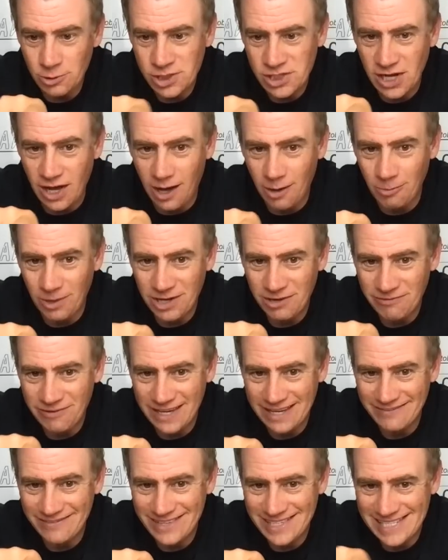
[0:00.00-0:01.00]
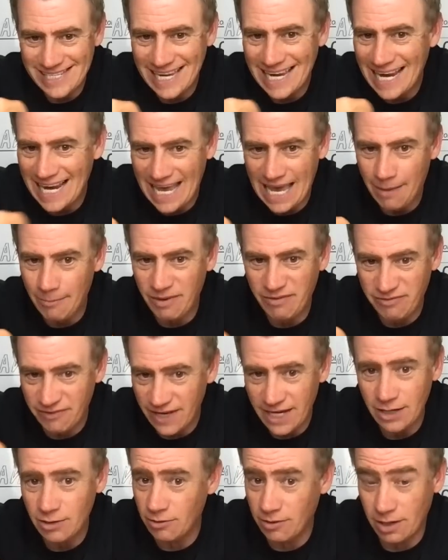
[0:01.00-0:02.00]
sign where you think they're seeing out my
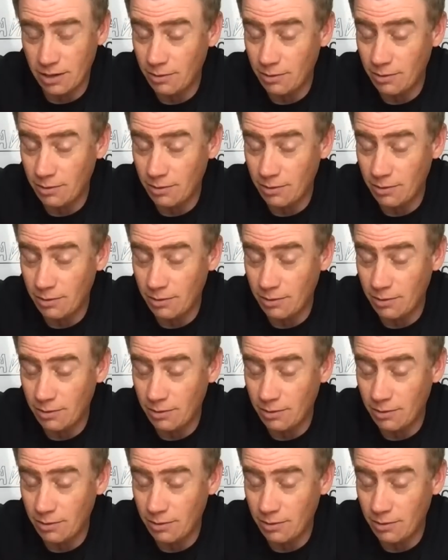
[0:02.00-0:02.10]
feeder and